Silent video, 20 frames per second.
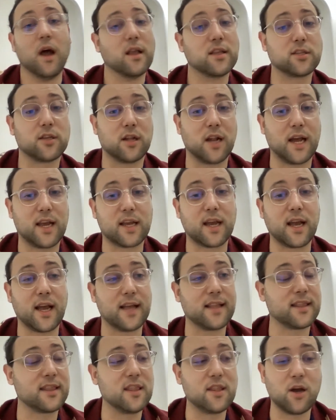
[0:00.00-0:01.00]
So like,
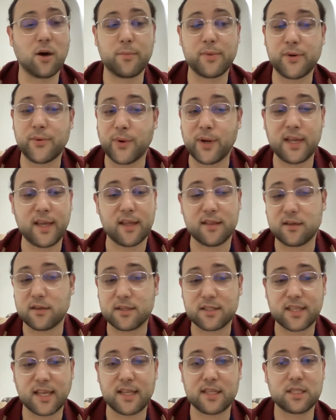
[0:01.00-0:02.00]
nobody really
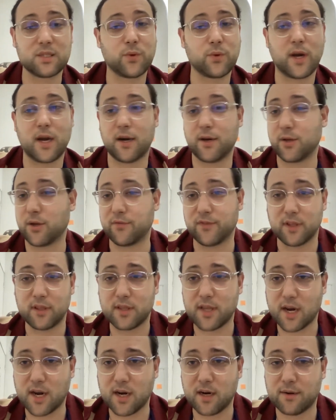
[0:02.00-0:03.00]
understands why are you even
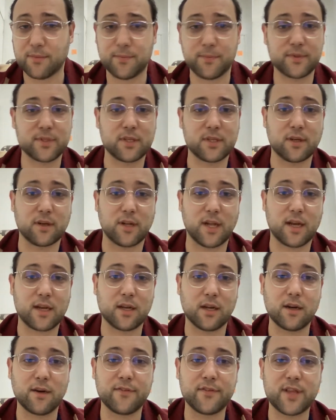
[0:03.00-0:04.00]
there. So like,
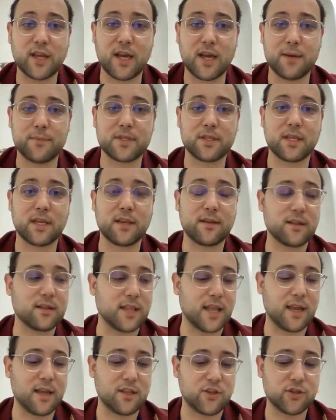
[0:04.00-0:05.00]
a lot of times,
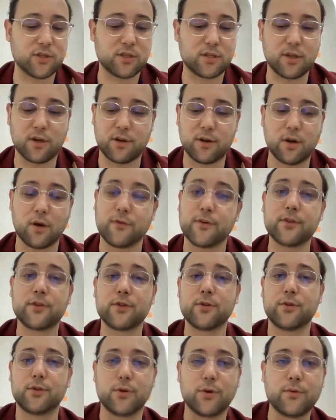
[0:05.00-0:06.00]
they just don't know
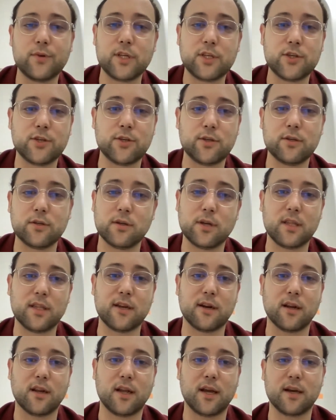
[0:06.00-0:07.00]
what to do with you. And
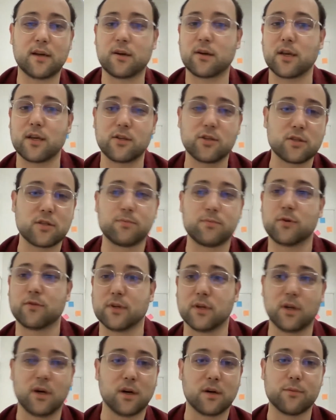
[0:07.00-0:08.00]
they're like, okay, just move
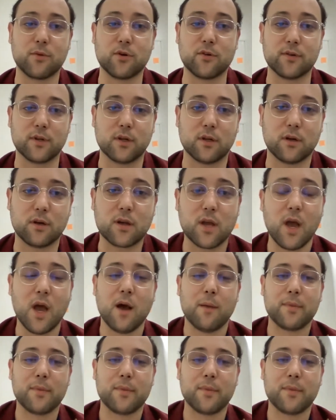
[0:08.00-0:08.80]
along.